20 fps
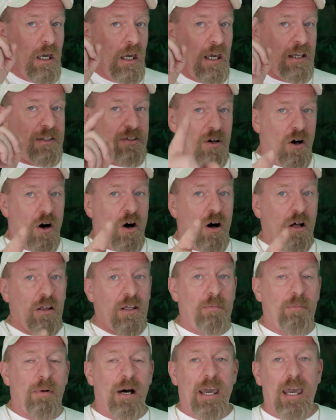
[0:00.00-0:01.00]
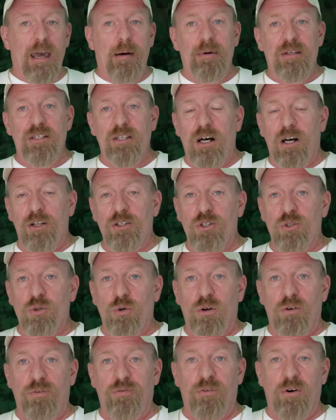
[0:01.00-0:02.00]
it's all in my Amazon
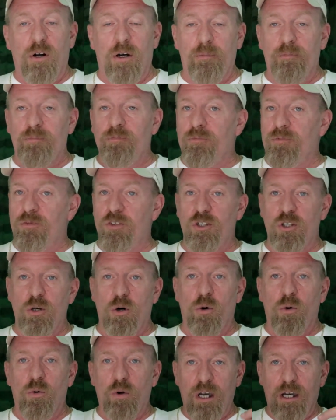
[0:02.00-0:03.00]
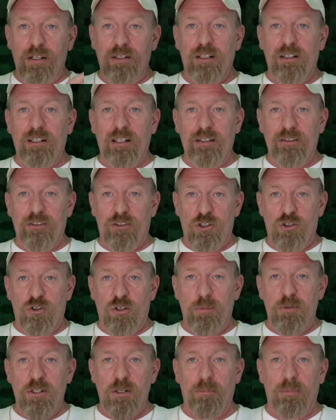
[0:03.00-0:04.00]
storefront. So in the
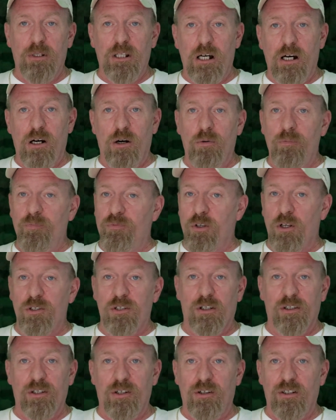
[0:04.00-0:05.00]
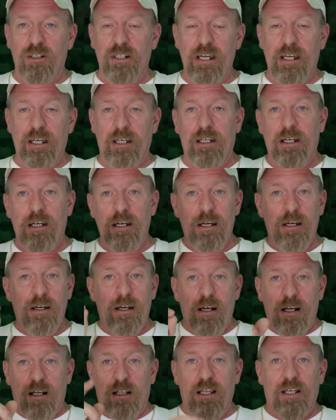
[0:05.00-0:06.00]
description below, there's a little link.
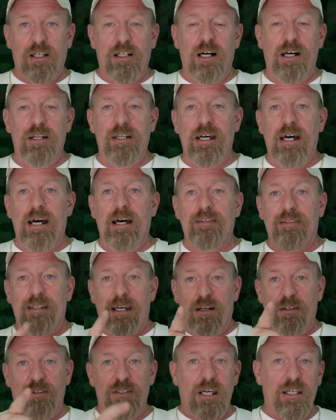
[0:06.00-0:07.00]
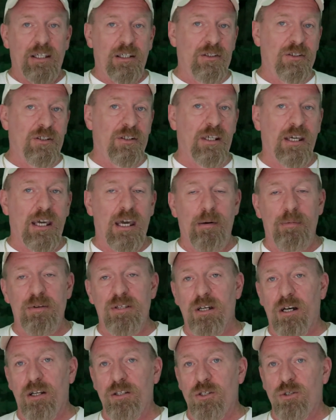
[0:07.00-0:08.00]
Click on that. That'll take you to the
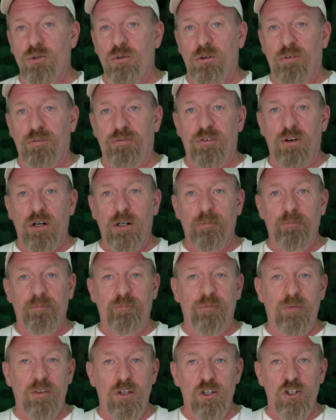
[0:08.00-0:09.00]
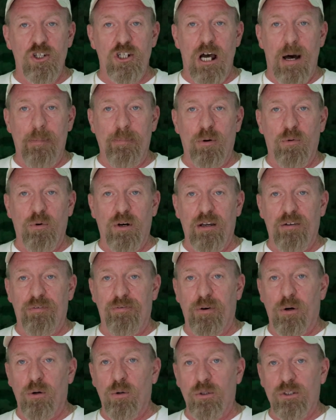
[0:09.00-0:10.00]
Amazon storefront. Shop away,
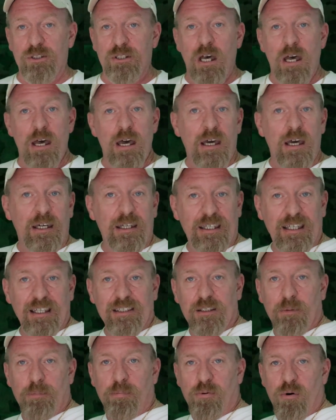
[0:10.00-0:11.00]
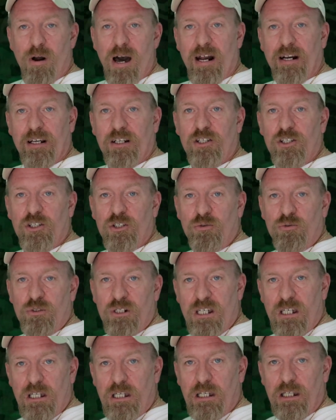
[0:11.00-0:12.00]
folks. Get the products you
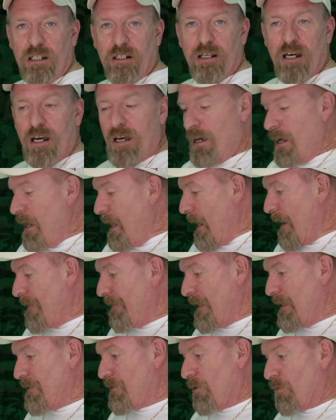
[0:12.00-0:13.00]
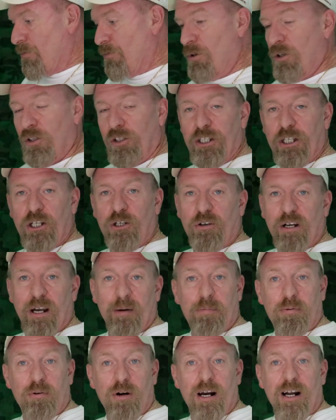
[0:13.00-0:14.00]
need. And these are really
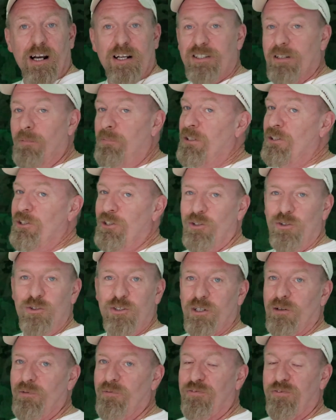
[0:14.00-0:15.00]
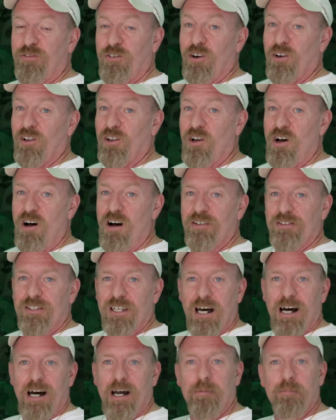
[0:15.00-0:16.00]
great products. I've been using them for a long
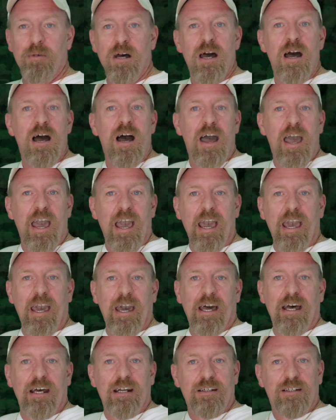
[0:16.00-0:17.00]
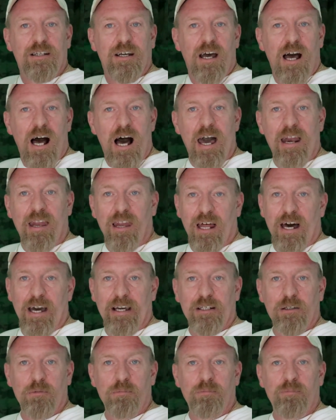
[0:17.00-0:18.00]
time, and I
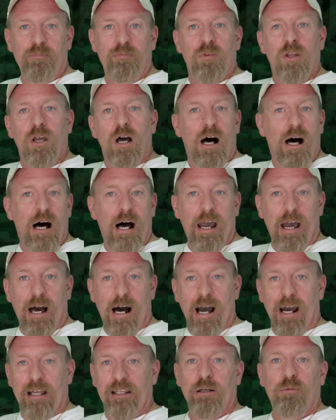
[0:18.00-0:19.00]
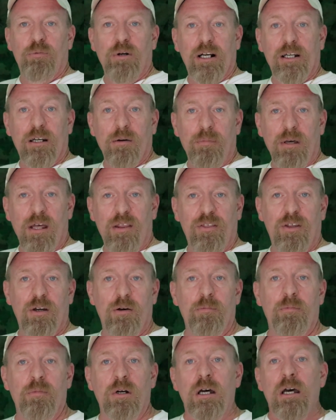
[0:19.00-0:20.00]
like them. I highly recommend
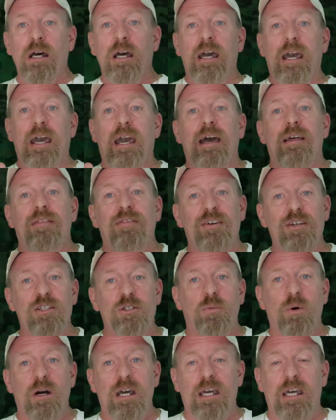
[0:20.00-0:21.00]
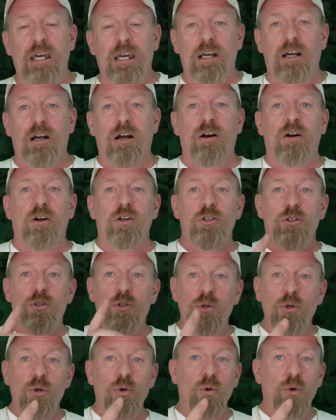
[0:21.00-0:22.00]
them. And this way here,
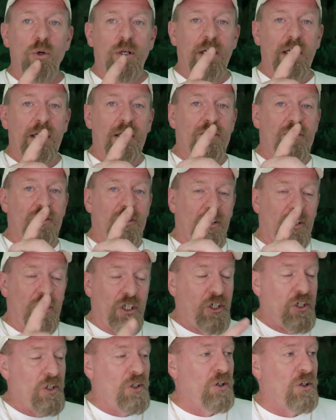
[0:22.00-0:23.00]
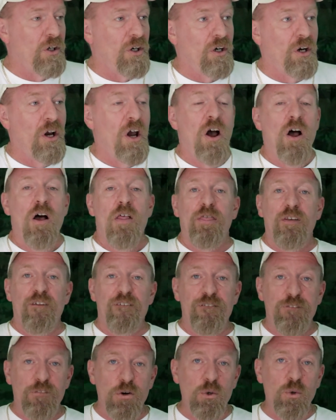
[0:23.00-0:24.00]
you can secure the
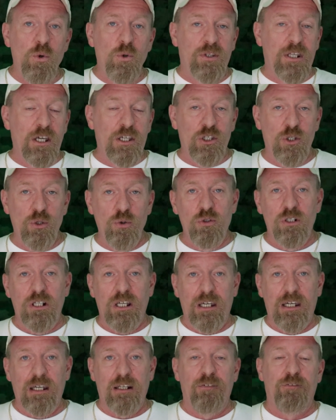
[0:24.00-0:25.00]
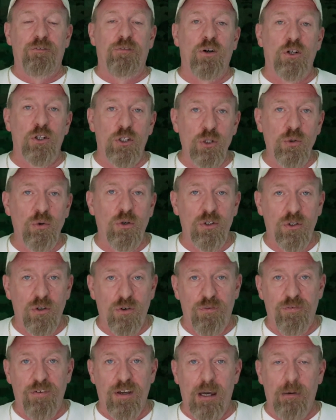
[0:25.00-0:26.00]
food that you need for you and
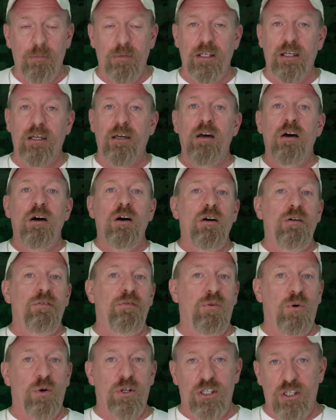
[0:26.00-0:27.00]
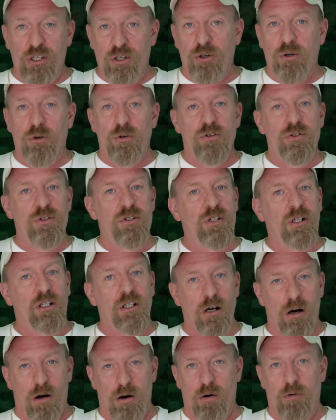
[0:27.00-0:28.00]
your family for years to
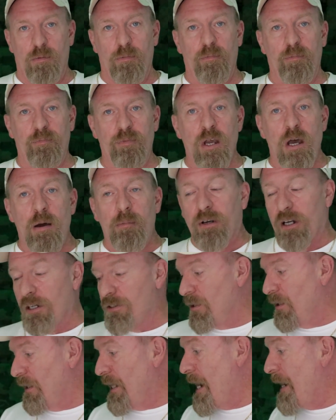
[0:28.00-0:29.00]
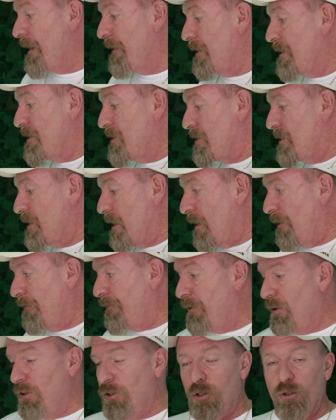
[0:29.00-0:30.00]
come. Because a lot of this
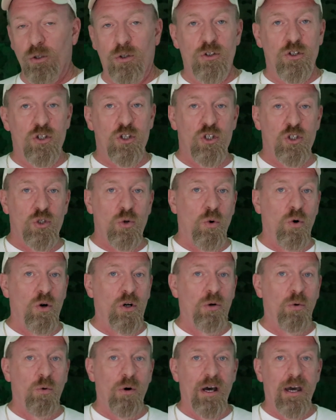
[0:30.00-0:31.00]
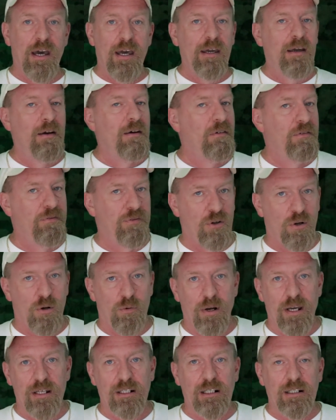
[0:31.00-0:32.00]
stuff, you can store it away for a
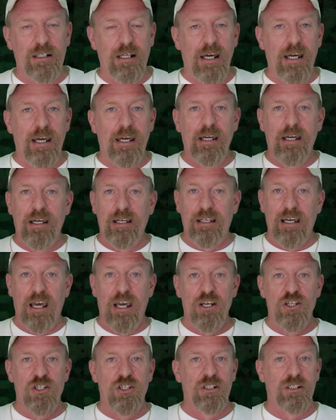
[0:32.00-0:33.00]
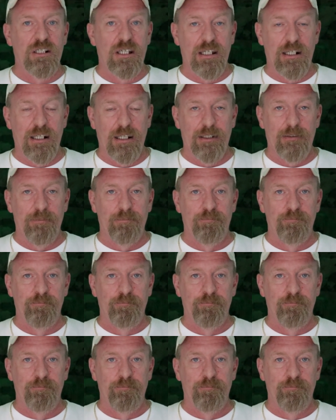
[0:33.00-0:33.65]
rainy day in case you need it.